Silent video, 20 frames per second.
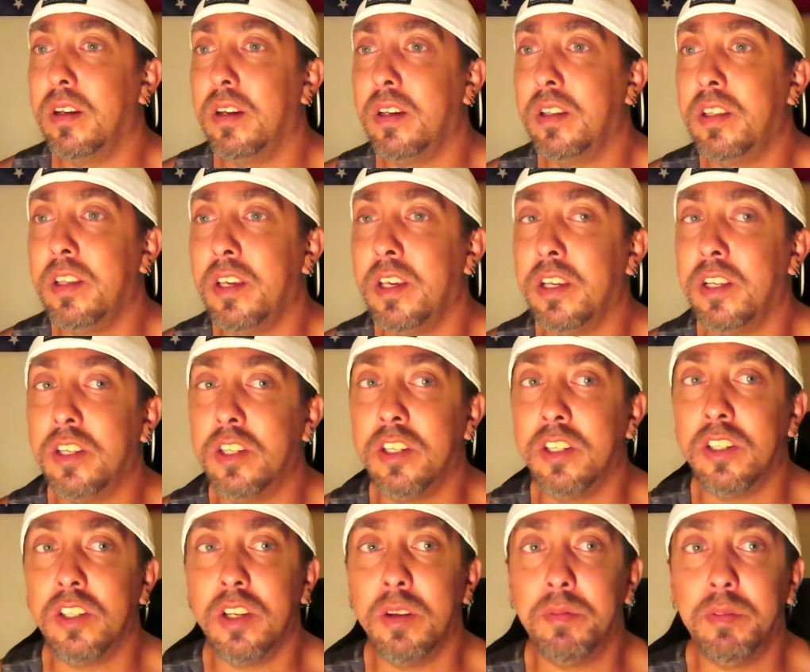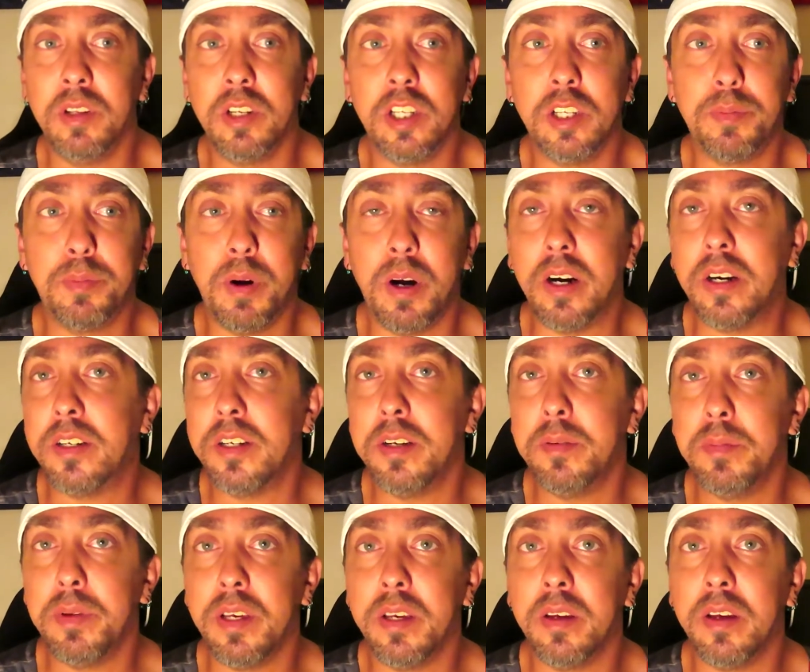I think just something sparked
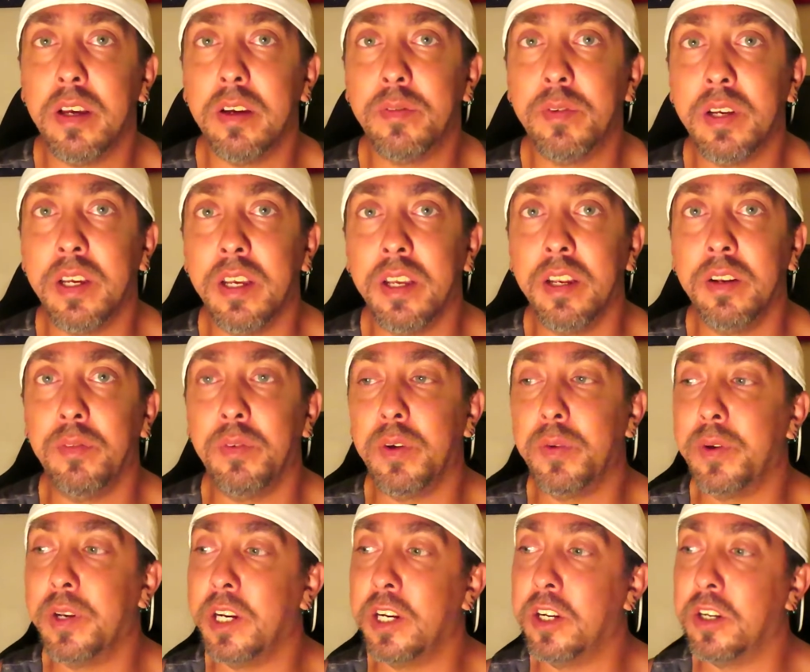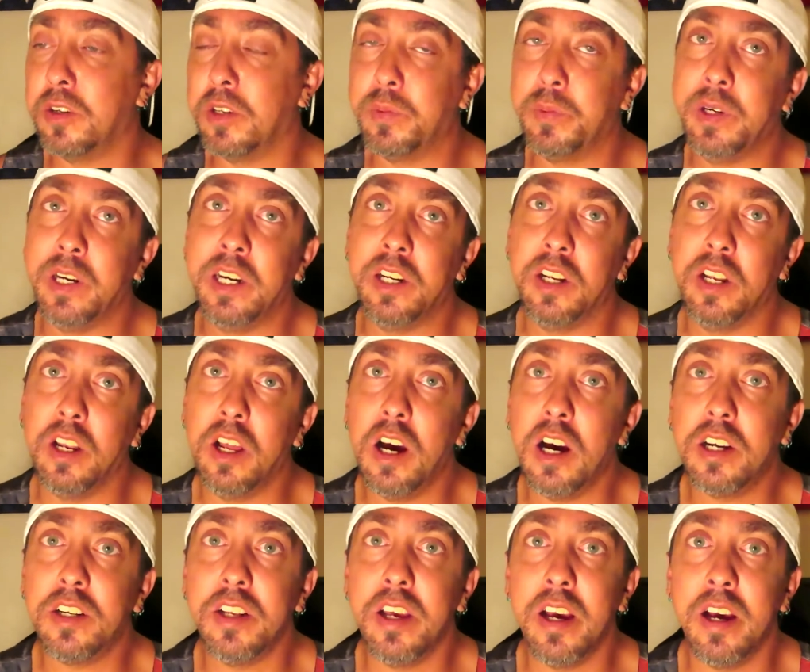in me when we went into went into
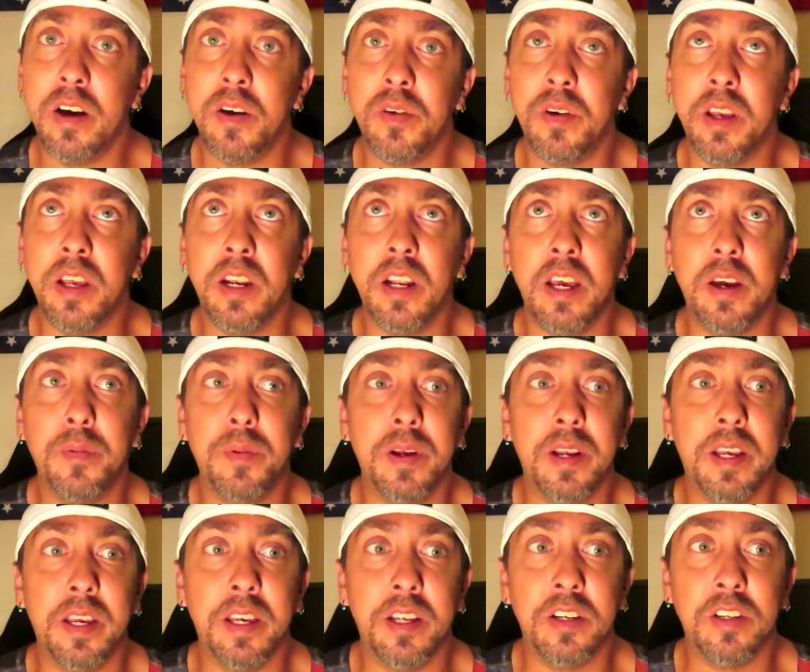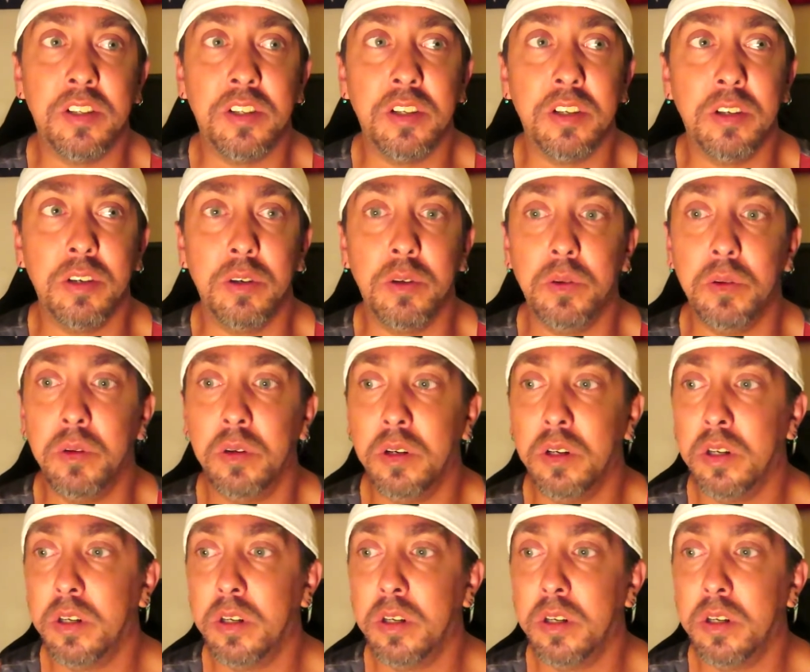lockdown and I went into